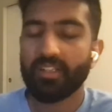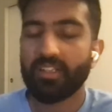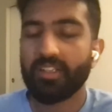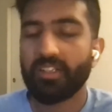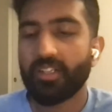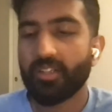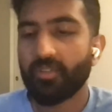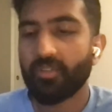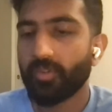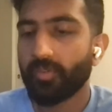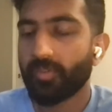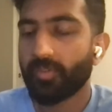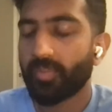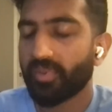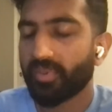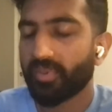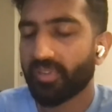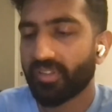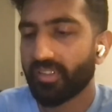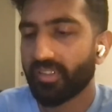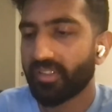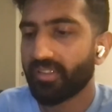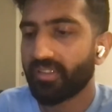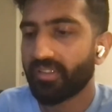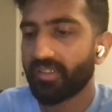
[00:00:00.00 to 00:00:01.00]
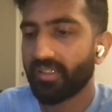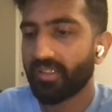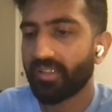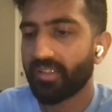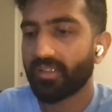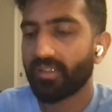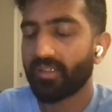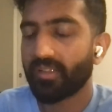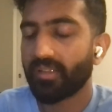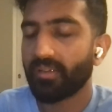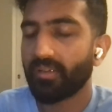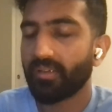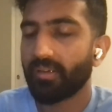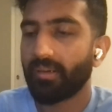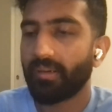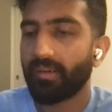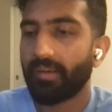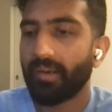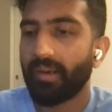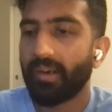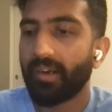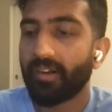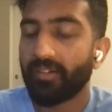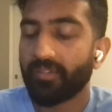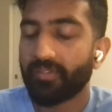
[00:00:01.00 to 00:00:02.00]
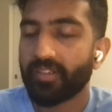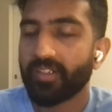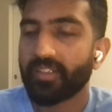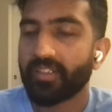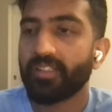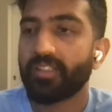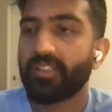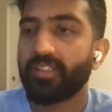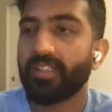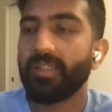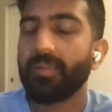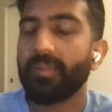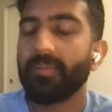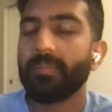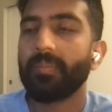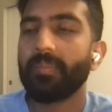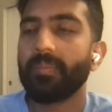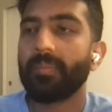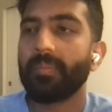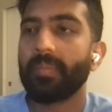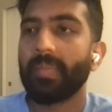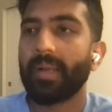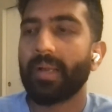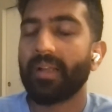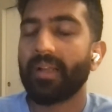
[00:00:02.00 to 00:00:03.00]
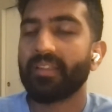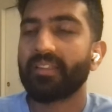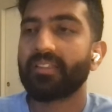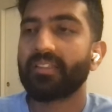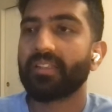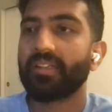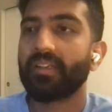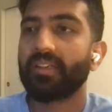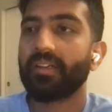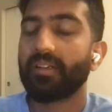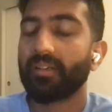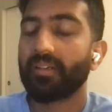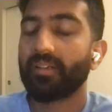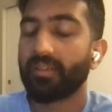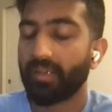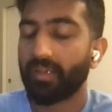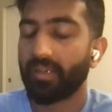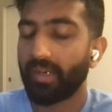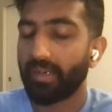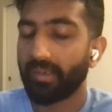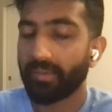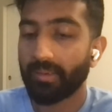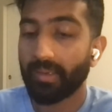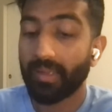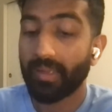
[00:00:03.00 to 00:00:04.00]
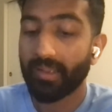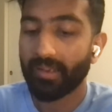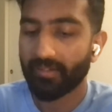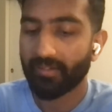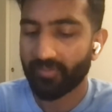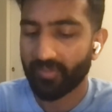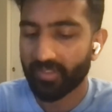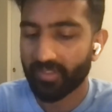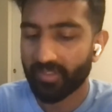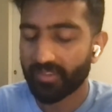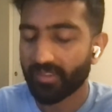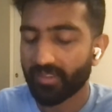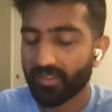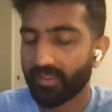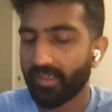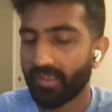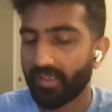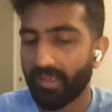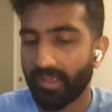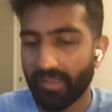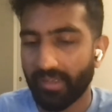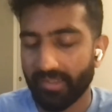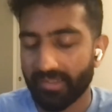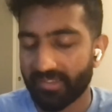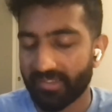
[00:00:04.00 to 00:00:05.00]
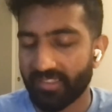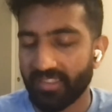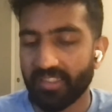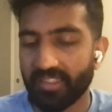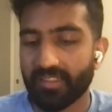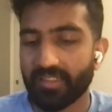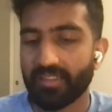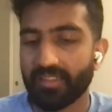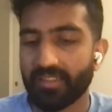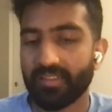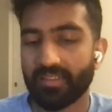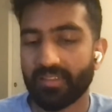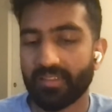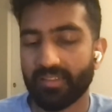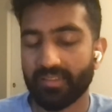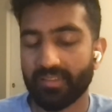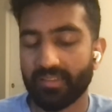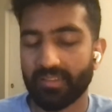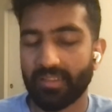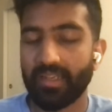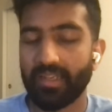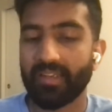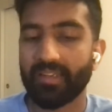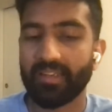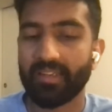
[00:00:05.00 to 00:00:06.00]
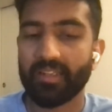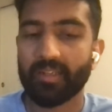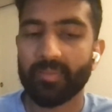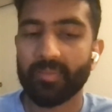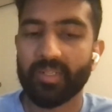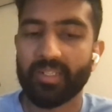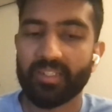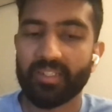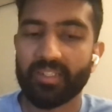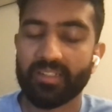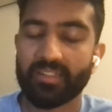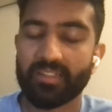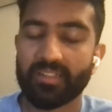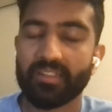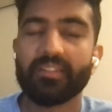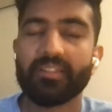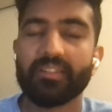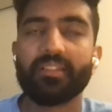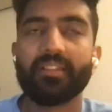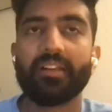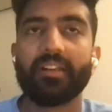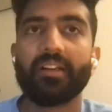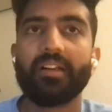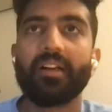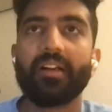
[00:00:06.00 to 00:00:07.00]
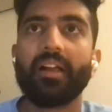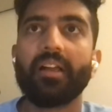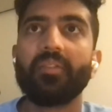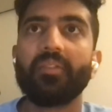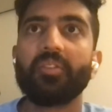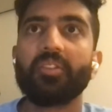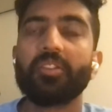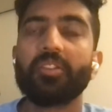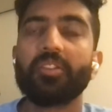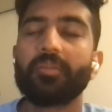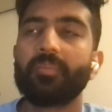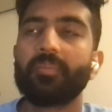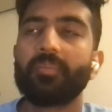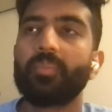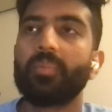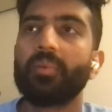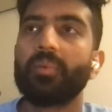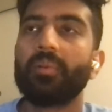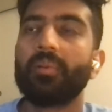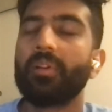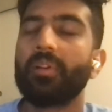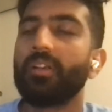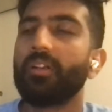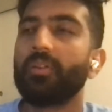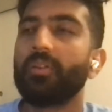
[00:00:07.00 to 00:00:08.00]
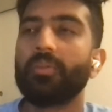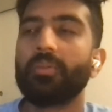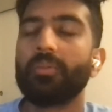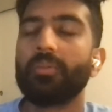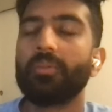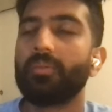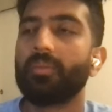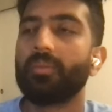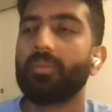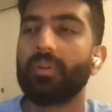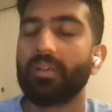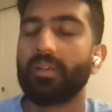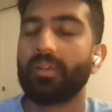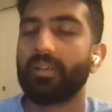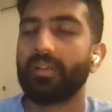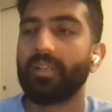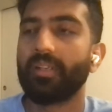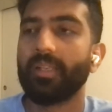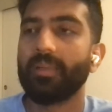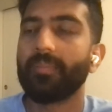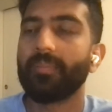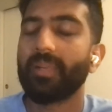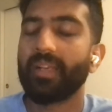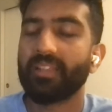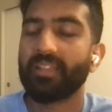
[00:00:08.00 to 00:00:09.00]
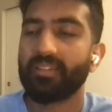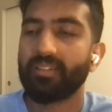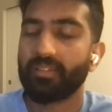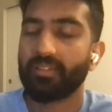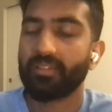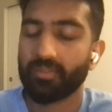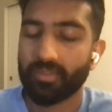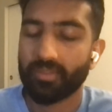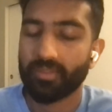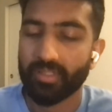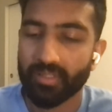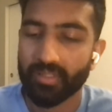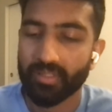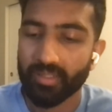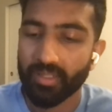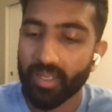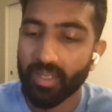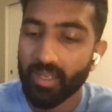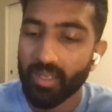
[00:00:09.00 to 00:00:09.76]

interview process. After the team match, after the HC clear hiring committee clearance, I was pulled into a team match. Okay,